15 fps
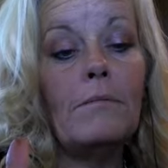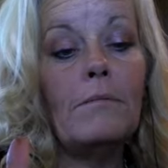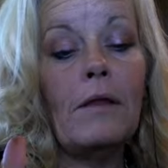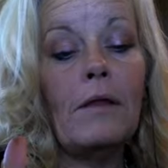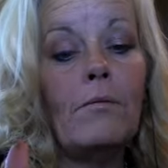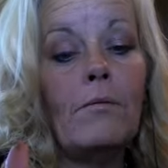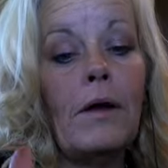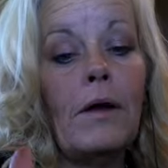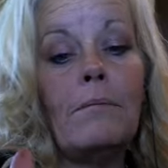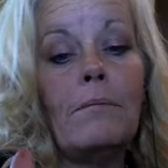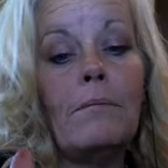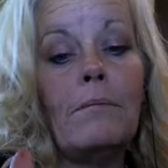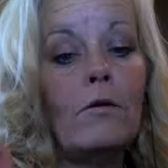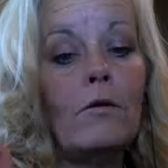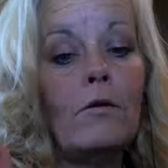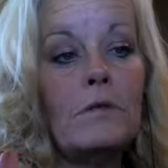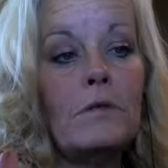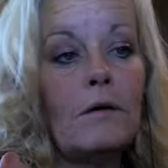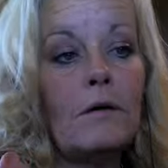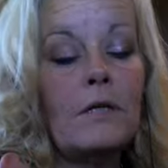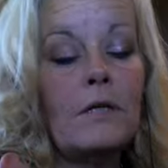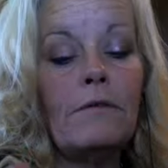by the way. My heart goes
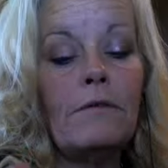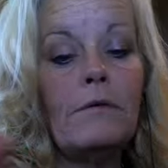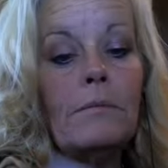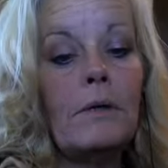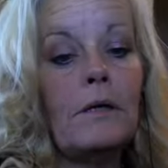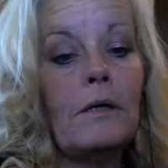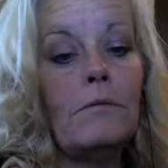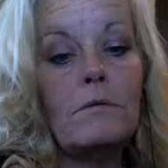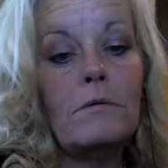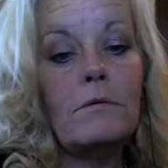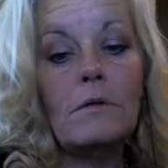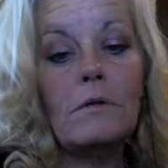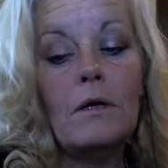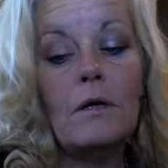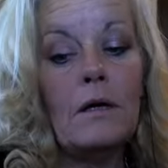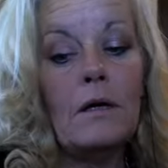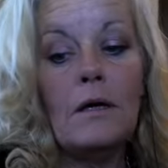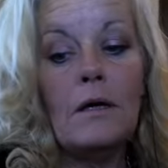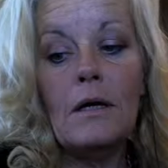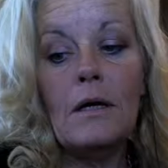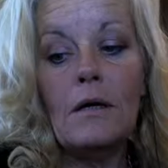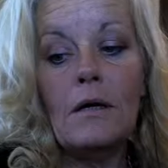out to everybody who's
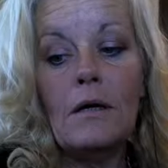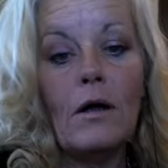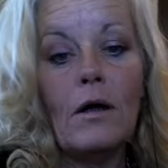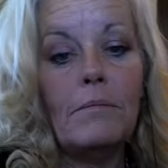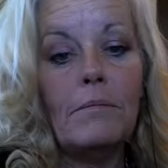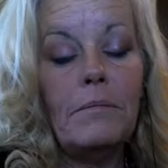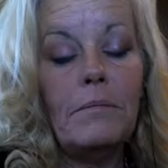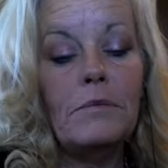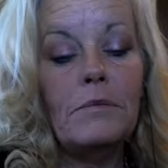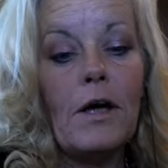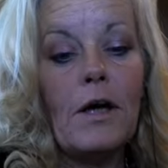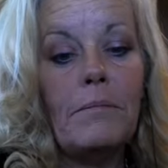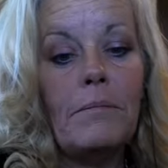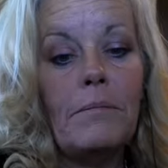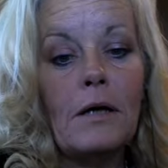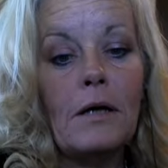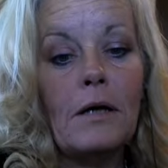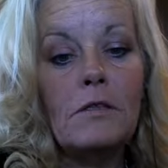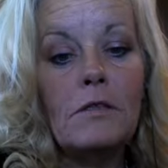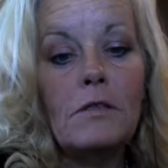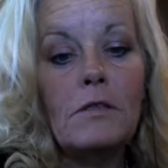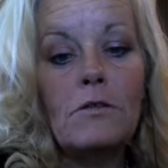gotten jam-packed
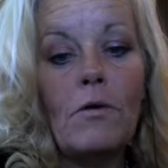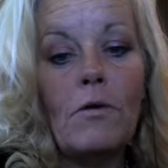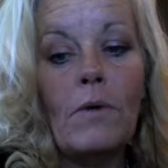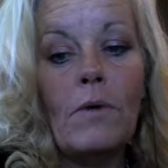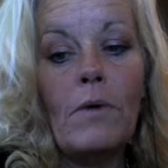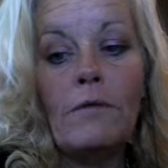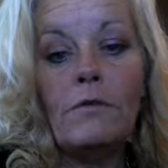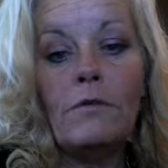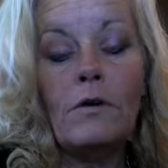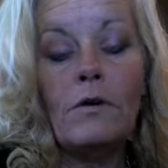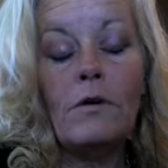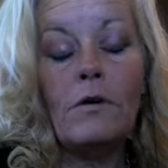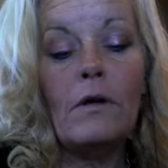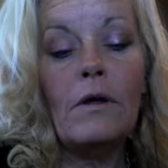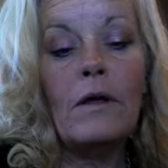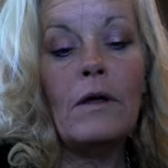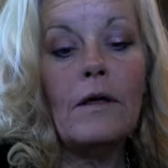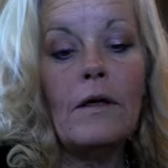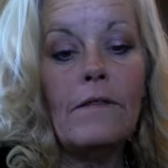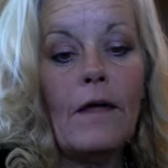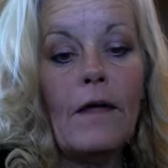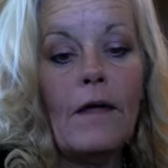in snow after
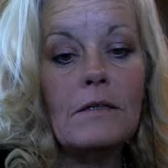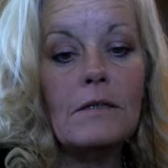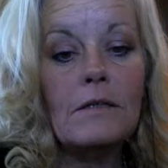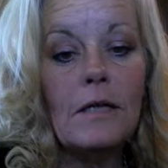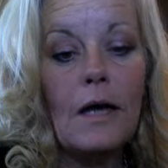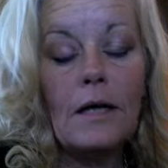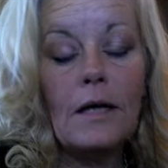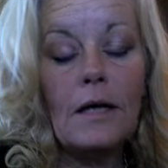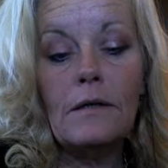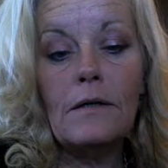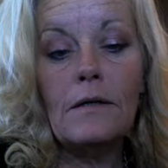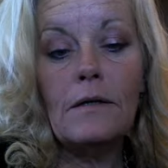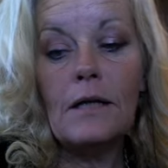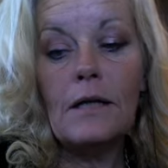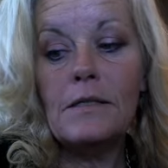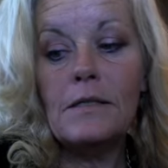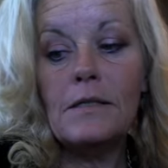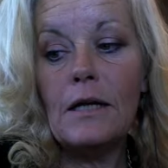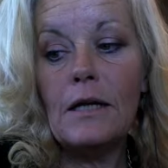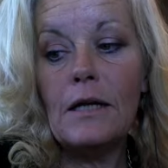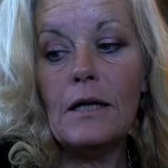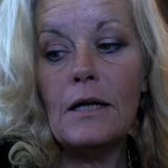that
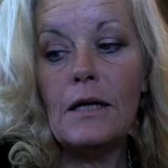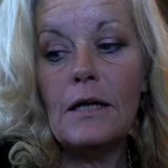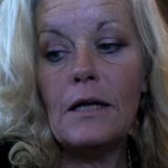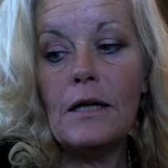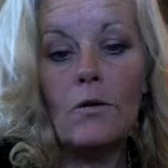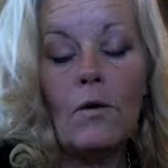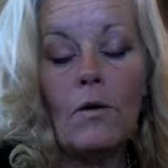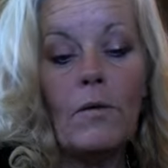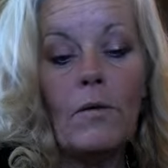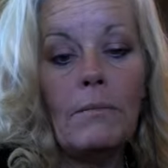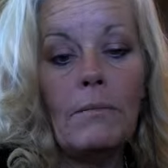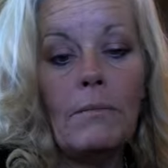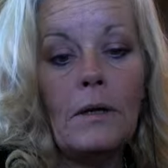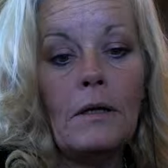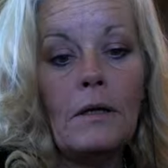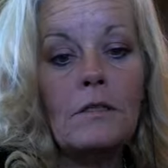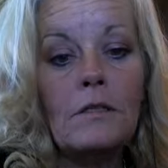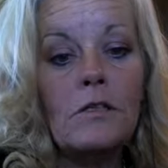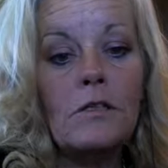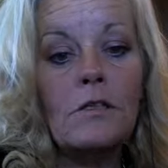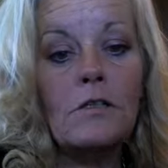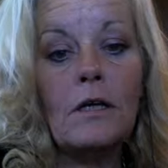Sandy fiasco. I mean, it's
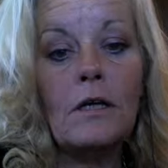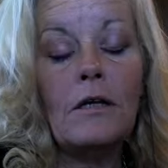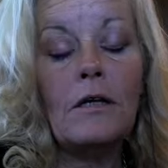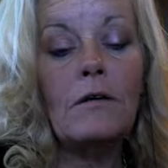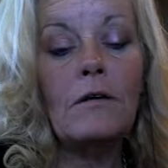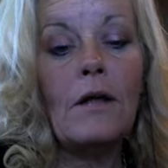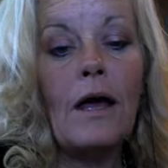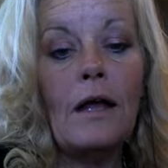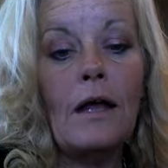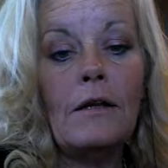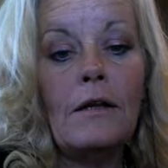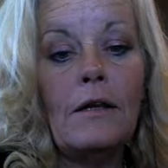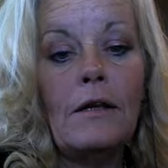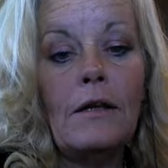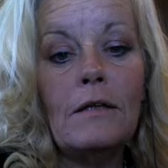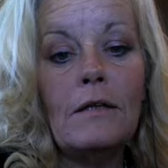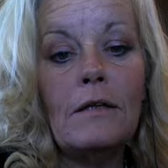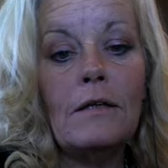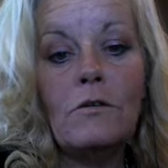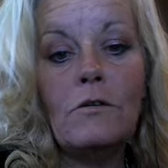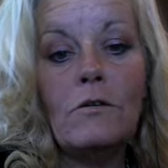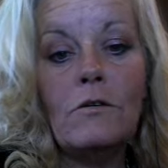just like adding
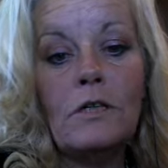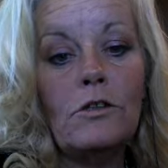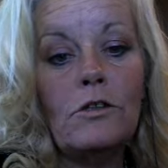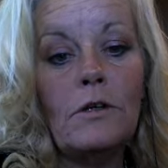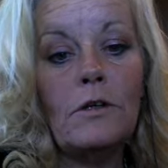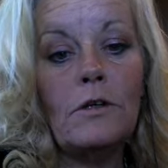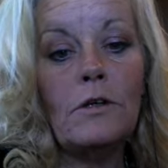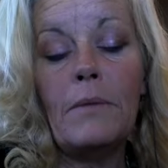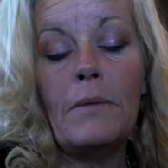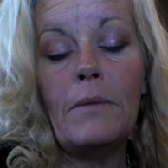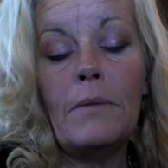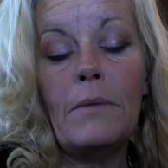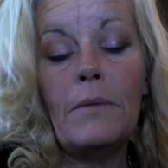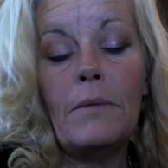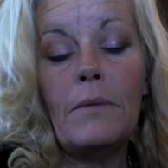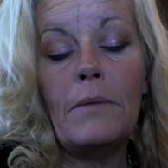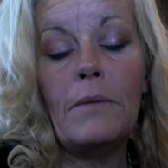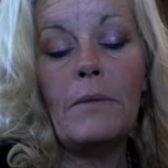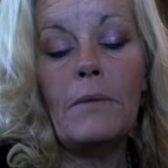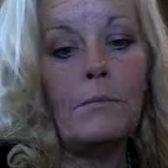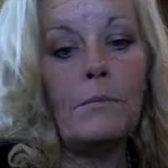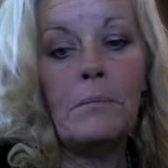insult to injury, and you are all
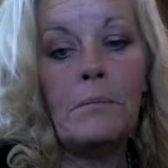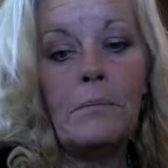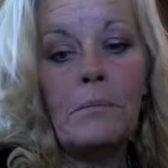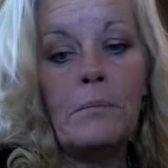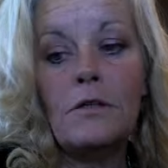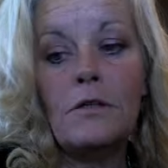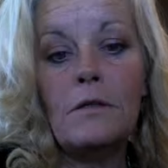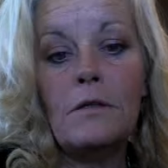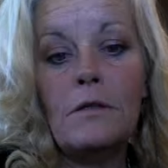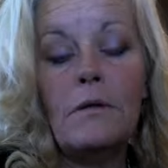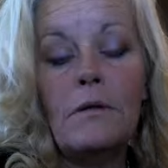in my prayers and